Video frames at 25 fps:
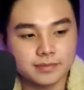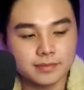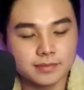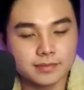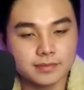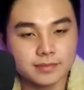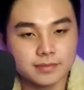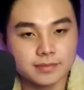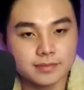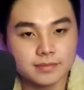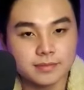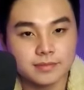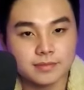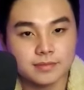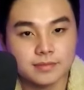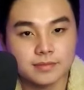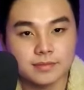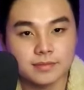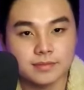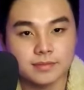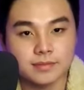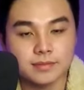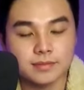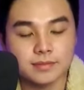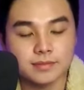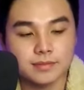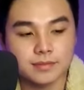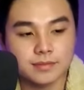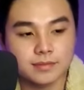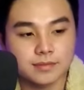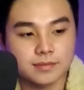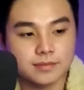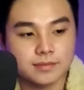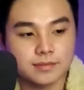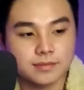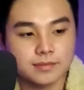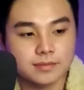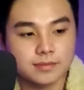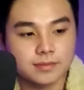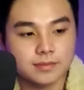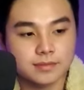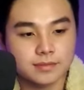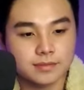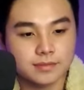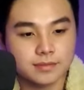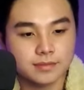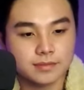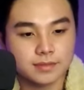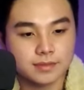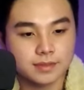
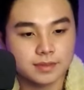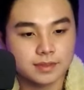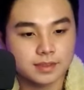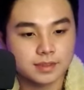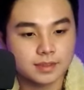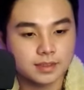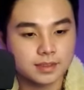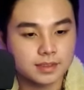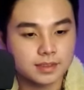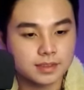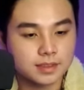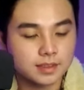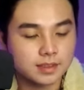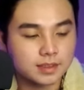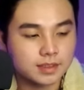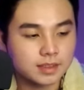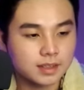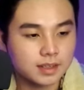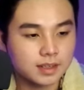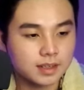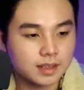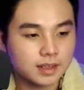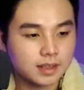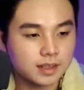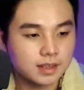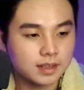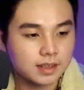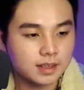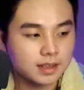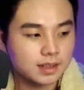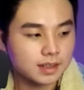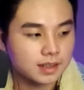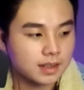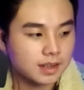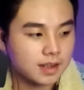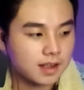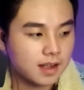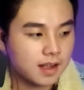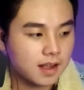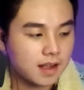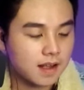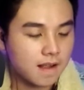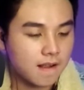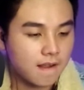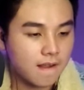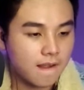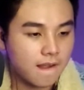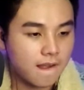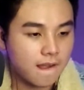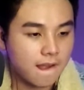
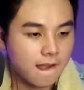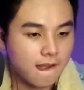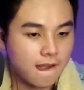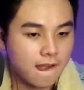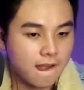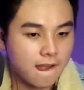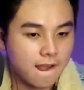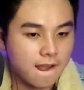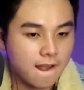[no speech]